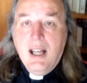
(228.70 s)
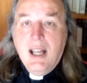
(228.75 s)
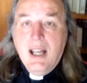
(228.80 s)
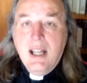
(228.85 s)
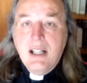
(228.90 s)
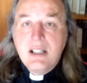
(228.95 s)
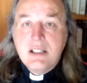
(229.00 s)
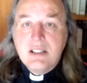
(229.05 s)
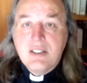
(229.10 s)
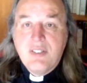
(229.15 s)

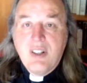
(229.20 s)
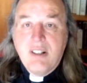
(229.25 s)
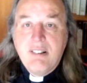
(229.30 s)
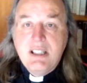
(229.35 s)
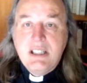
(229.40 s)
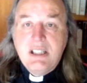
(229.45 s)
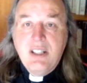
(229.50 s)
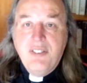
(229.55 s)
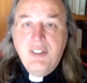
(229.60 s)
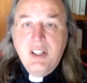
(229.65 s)
And it's a very
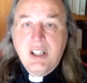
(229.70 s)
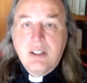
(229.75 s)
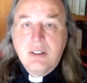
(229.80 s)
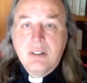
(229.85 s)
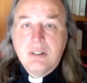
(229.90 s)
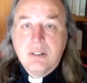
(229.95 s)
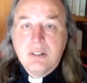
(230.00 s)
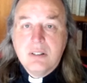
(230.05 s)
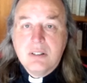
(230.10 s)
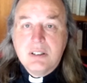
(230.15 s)

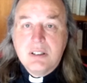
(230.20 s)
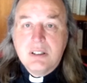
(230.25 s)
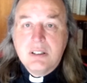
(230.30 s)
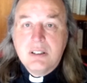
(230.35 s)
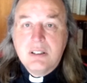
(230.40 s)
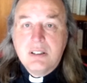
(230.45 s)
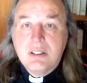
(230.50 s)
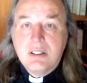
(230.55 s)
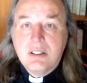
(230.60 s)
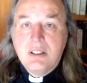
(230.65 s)
difficult
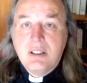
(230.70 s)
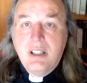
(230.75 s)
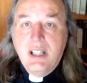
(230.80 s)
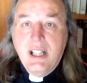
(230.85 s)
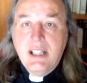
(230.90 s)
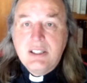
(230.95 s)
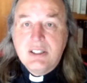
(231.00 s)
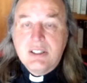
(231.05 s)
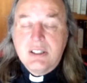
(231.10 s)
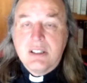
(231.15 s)

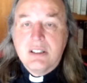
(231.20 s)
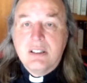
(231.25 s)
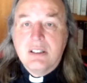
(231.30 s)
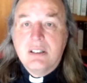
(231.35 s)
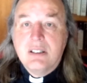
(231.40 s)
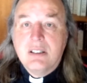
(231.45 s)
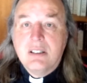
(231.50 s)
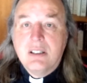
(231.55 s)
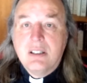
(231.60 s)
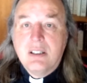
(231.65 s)

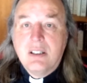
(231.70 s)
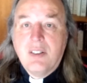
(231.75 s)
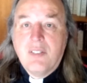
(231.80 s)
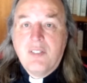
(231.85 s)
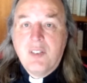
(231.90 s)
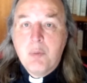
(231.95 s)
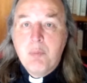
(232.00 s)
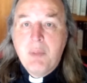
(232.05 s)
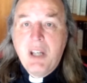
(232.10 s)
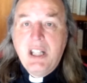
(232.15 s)
lesson
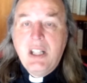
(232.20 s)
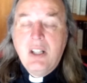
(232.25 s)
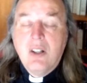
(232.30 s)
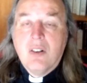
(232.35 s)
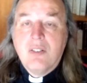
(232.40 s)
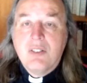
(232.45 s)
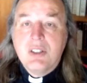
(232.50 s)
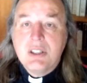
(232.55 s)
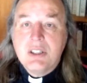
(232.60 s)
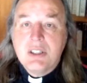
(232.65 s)
for many
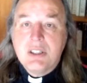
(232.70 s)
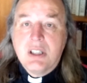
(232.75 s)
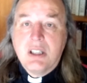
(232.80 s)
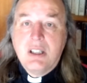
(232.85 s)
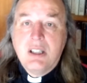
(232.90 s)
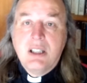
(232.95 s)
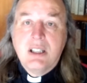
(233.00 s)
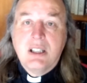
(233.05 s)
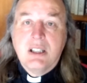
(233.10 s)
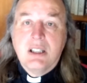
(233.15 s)
of us to
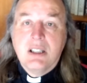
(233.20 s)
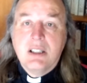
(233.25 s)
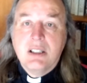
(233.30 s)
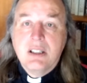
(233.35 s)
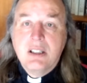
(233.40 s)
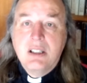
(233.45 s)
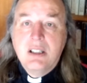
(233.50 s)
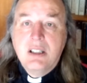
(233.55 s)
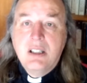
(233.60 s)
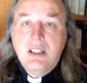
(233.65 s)

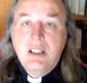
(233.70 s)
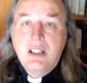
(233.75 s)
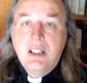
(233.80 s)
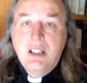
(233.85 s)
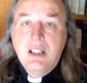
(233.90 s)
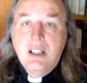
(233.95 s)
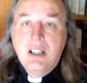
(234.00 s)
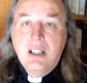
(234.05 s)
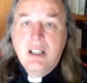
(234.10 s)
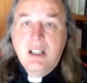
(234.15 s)
learn
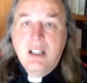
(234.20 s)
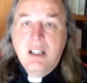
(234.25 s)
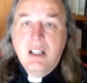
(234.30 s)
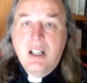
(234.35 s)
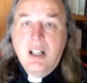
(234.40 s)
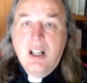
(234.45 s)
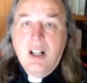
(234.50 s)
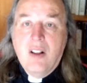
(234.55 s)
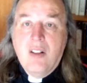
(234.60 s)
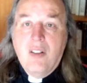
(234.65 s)

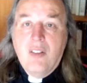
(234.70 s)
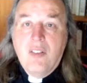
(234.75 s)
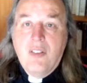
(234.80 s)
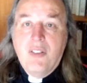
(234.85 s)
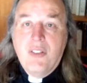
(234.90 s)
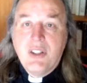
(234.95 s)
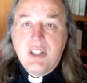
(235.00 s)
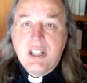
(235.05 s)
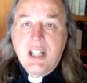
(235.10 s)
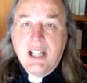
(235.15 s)

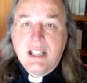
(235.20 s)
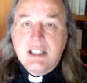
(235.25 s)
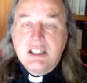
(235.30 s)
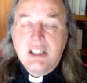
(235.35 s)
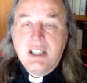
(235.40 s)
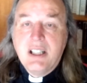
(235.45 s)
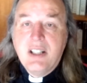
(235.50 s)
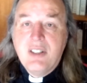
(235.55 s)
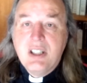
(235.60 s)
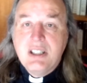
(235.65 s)
that
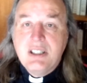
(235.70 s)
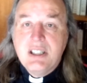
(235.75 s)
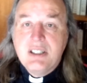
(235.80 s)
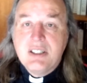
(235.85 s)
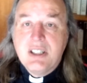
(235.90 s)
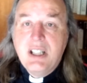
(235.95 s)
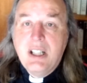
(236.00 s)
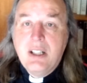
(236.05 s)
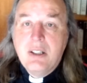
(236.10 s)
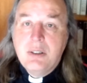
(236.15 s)
actually this is
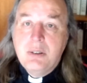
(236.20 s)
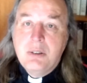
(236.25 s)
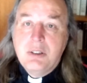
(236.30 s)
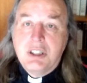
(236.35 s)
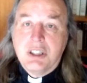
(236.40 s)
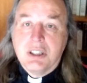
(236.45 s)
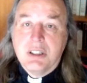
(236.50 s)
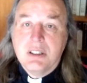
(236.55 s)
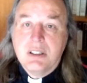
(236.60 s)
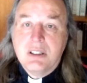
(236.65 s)
an
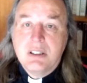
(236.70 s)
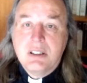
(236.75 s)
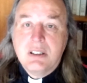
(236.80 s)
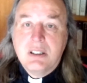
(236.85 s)
illusion,